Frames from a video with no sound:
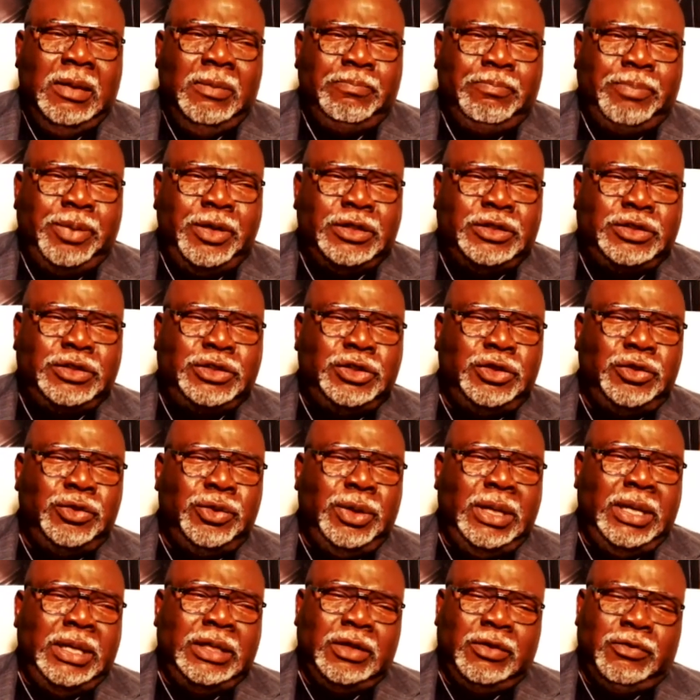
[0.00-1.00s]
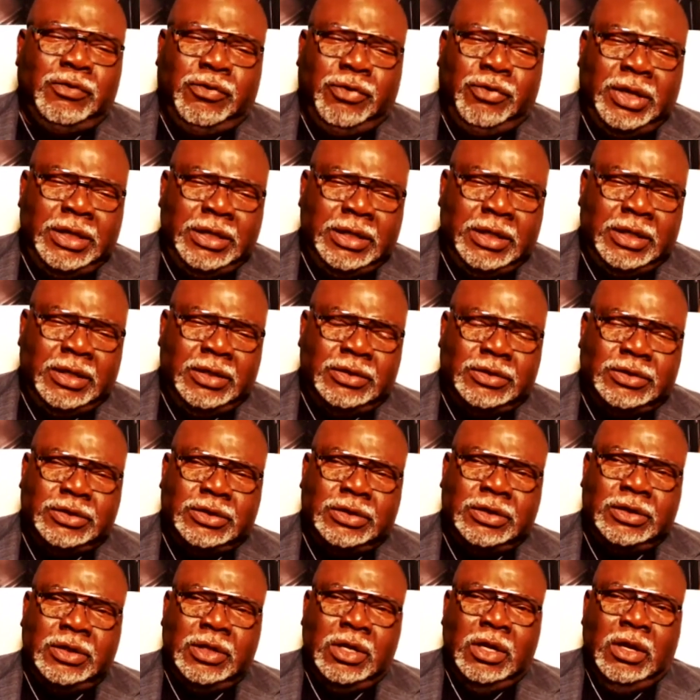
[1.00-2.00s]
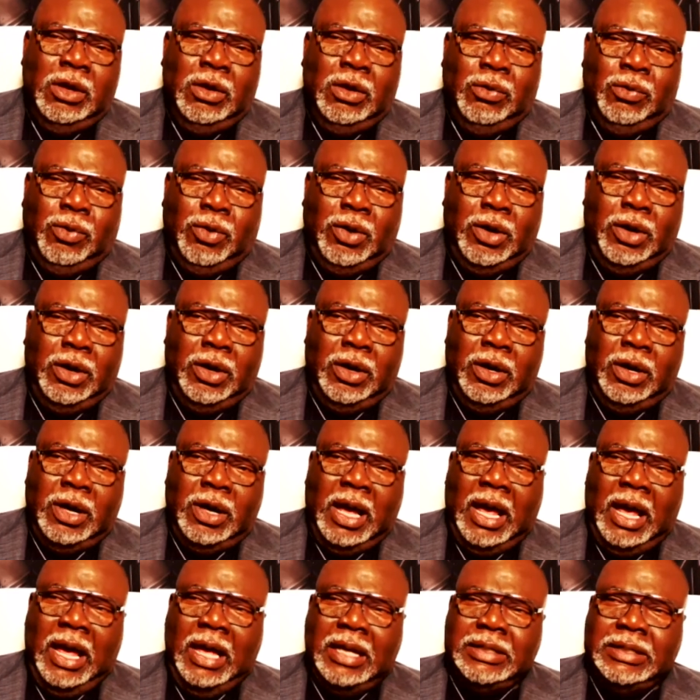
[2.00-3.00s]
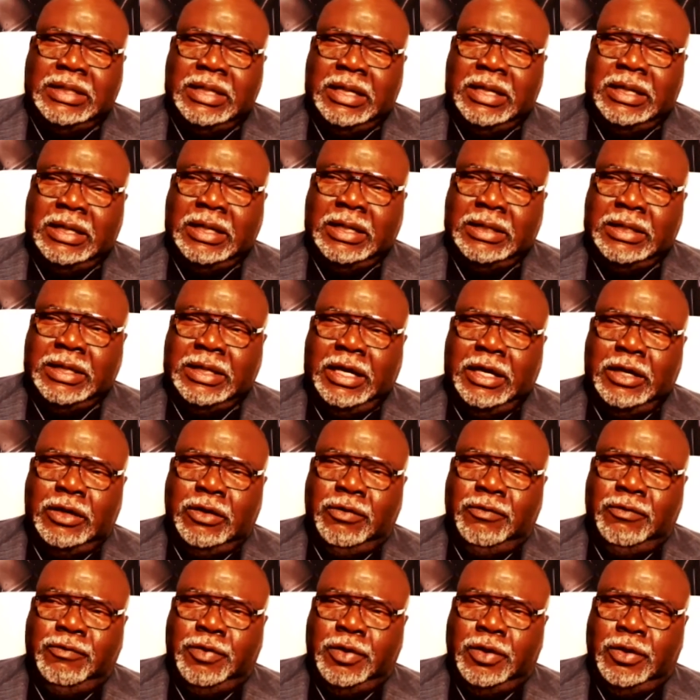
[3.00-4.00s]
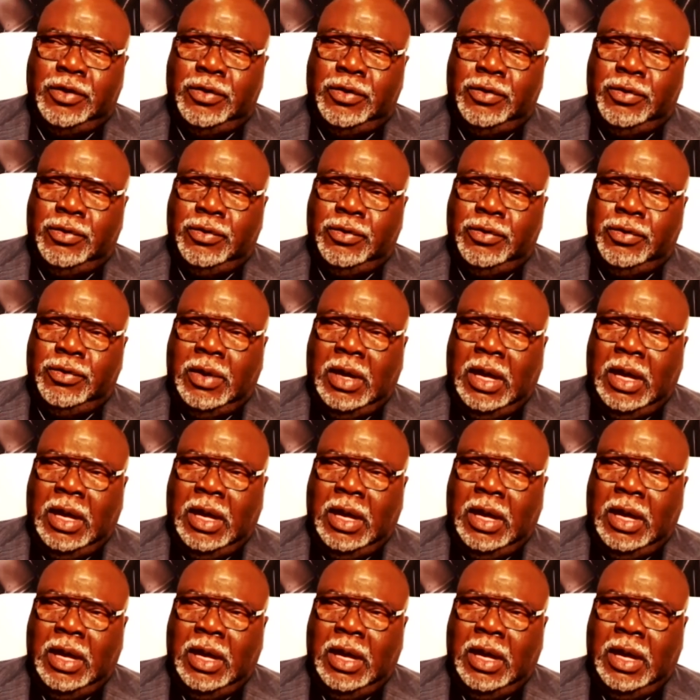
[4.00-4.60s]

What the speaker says: put you in arenas where I did an interview